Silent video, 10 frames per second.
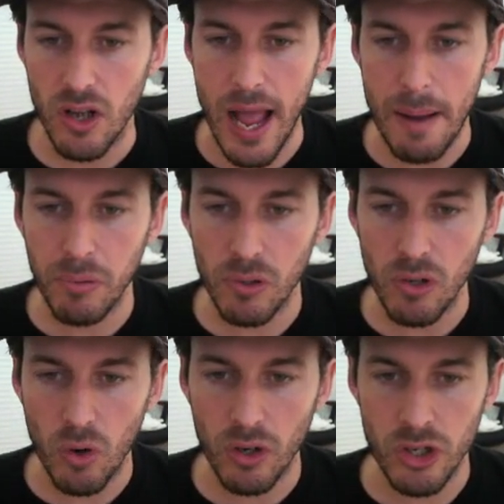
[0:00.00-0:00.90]

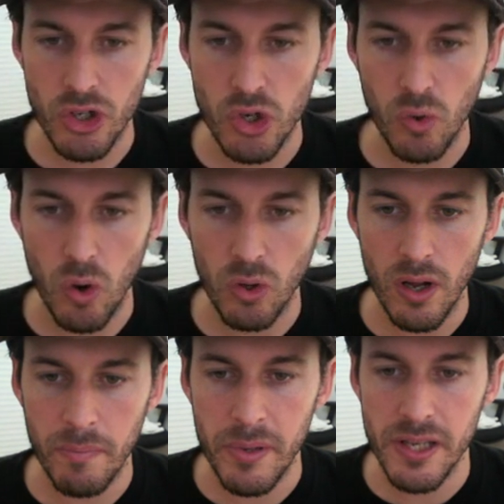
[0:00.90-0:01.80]
Apple or Control
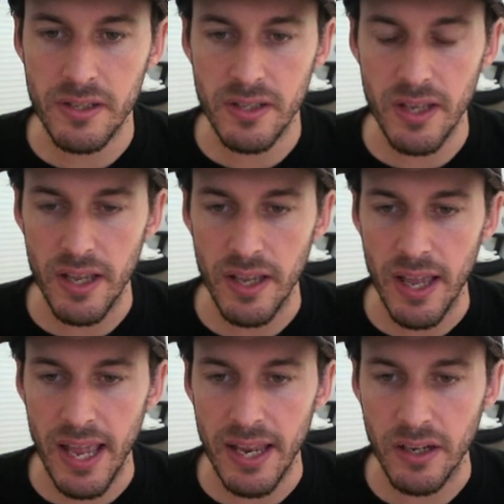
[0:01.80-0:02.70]
on PC
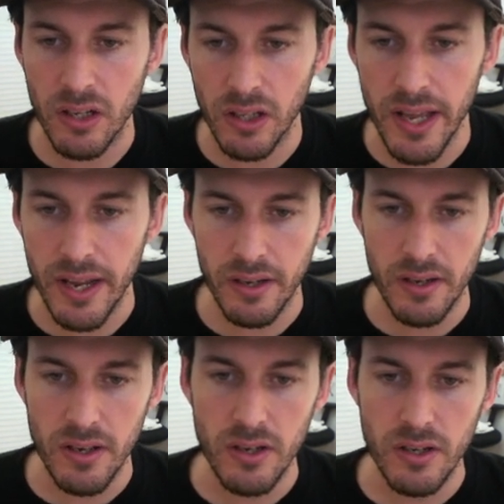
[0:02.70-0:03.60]
and click
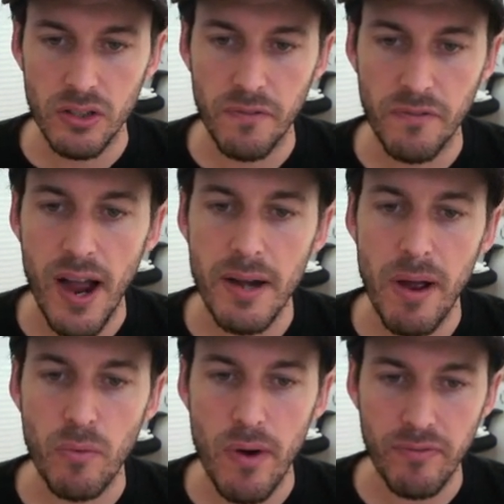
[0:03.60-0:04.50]
to find
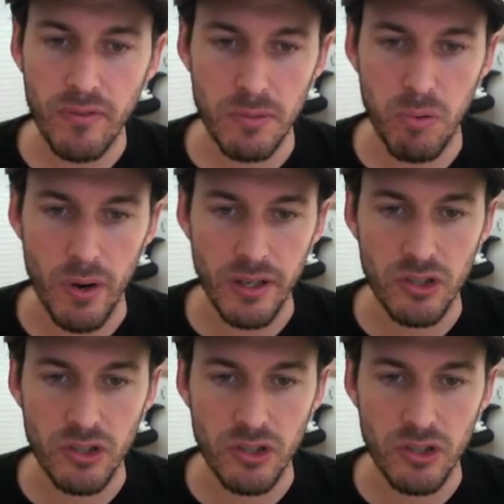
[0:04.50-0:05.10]
my reference point.